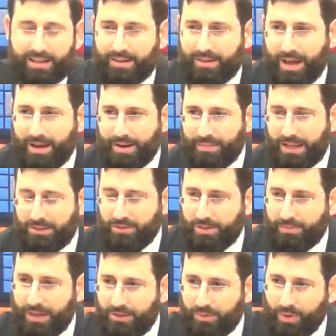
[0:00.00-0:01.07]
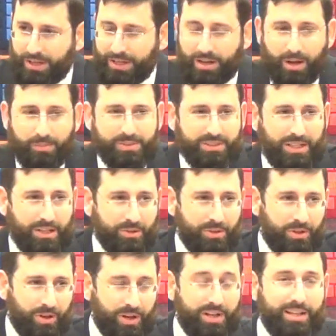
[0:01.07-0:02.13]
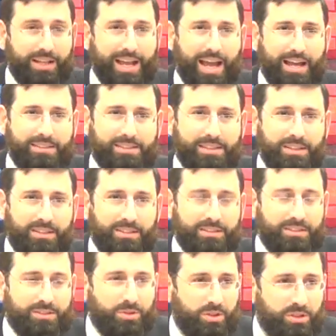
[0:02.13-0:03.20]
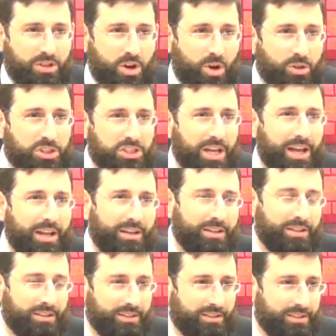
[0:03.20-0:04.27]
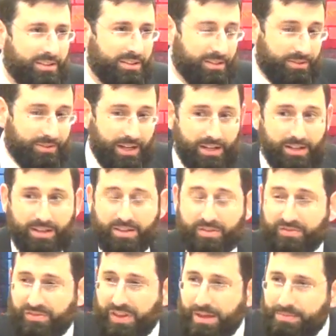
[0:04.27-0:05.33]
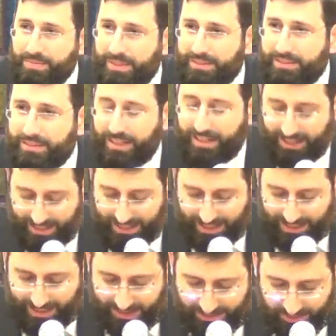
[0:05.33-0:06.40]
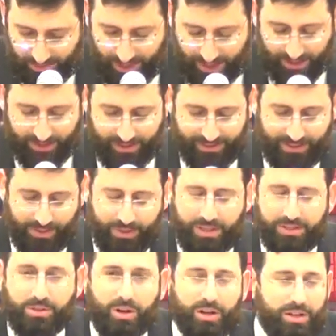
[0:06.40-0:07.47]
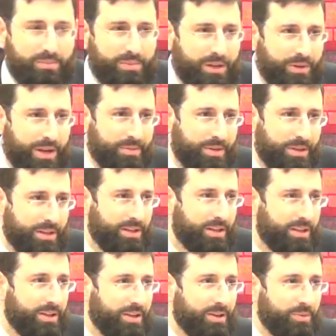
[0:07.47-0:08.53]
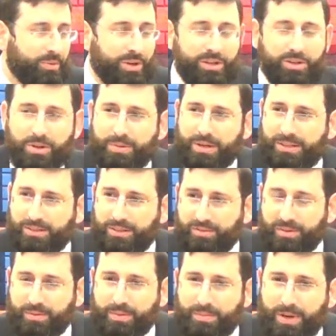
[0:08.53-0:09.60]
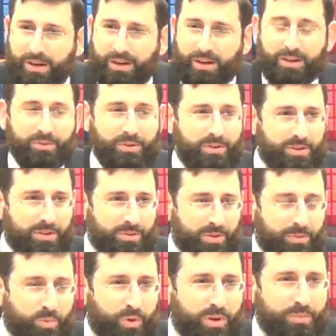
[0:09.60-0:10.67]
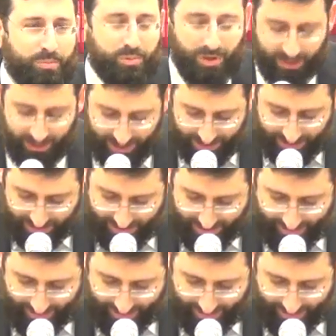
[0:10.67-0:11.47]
And I'm not talking about the one in upstate New York in the Catskills, it's called Goshen. right? The famous city in Israel. I say, what are you talking about, Rabbi? What do you know about Israel from America? You, you were born in Brooklyn.